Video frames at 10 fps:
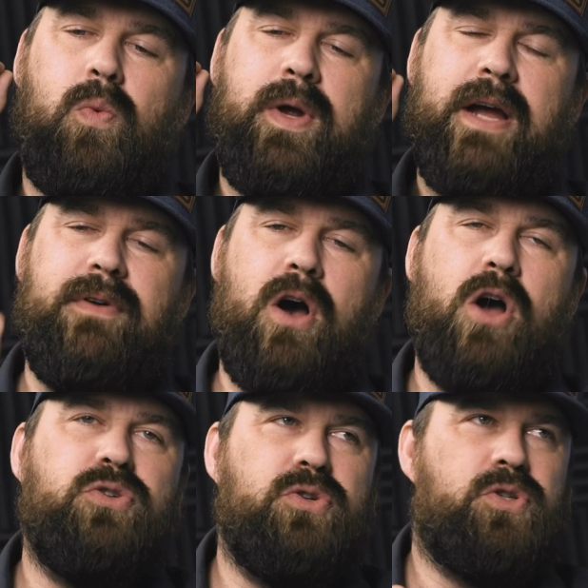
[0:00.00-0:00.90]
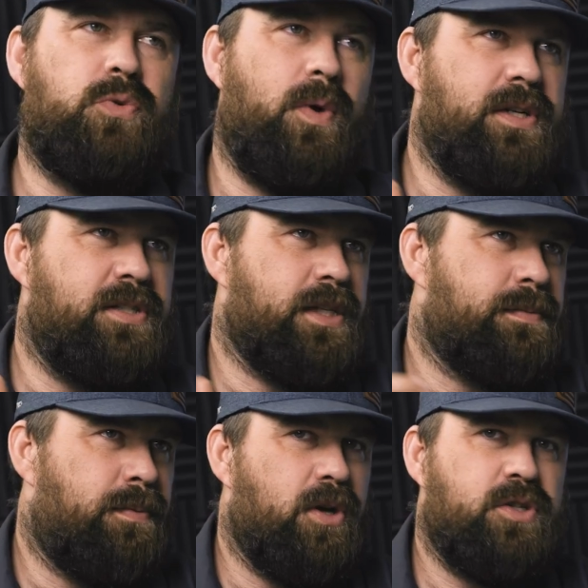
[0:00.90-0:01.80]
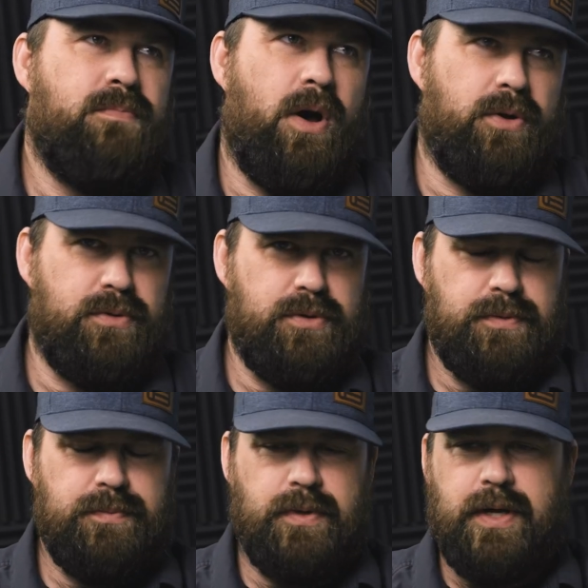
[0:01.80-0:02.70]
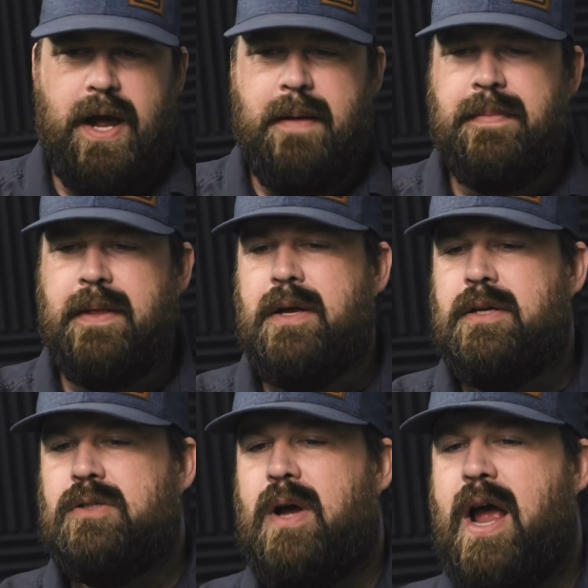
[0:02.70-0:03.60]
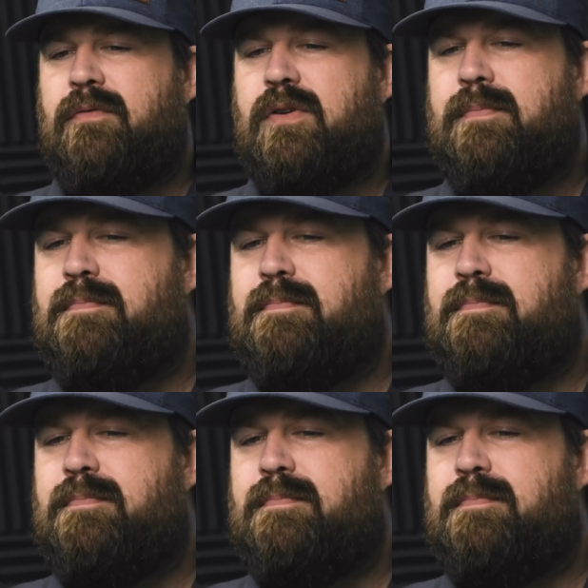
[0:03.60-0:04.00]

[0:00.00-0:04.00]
we have one hundred twenty-six plus models, okay? So every